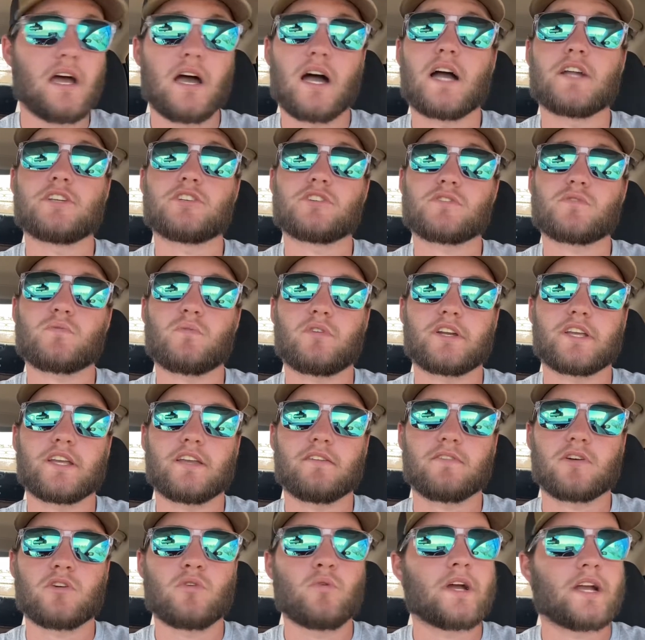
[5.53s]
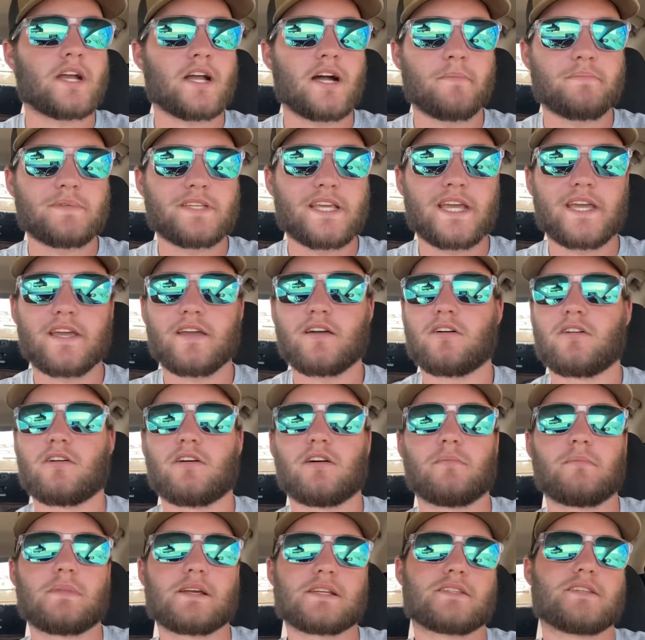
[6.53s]
I just want to give a quick update
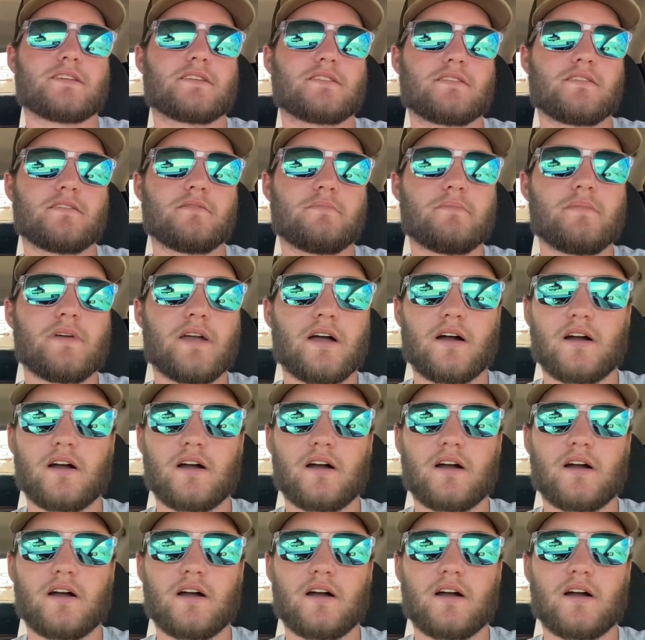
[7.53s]
on my system.